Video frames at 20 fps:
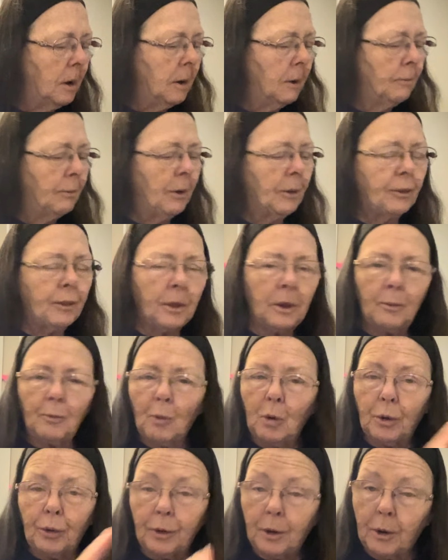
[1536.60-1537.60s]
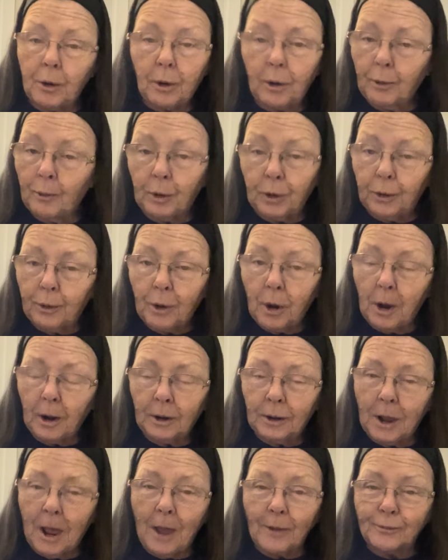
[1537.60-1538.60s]
But then when you're not in
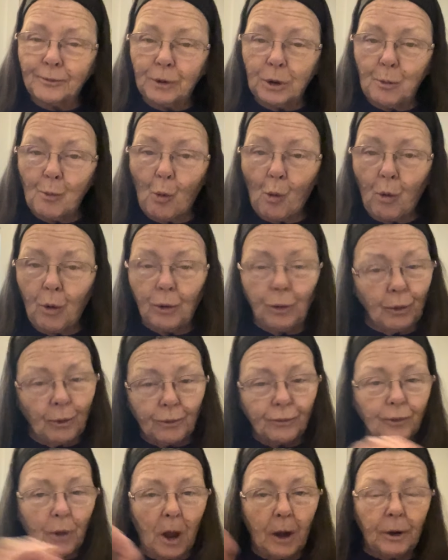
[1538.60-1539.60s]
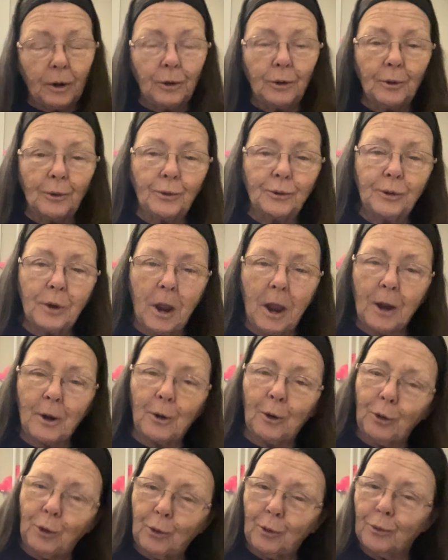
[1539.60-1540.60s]
class anymore and you're signing your check
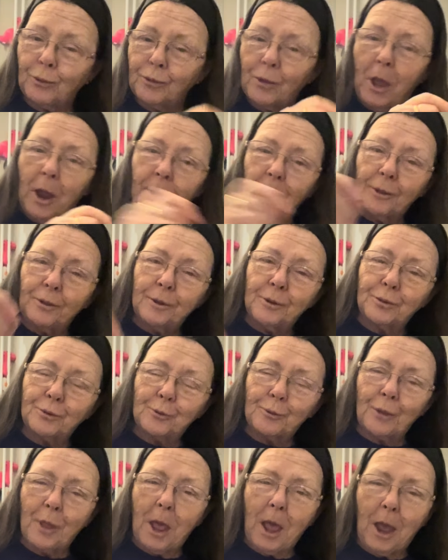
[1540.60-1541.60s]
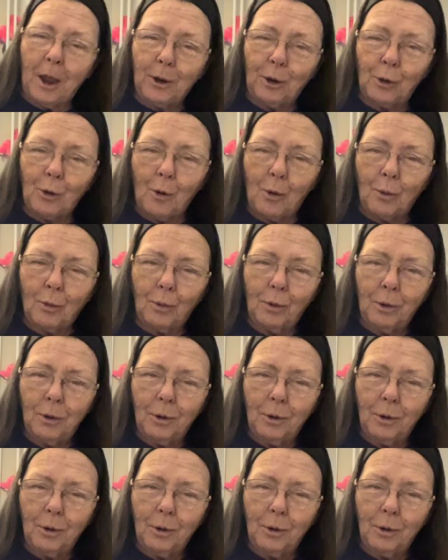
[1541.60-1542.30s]
or you're signing this or that, you're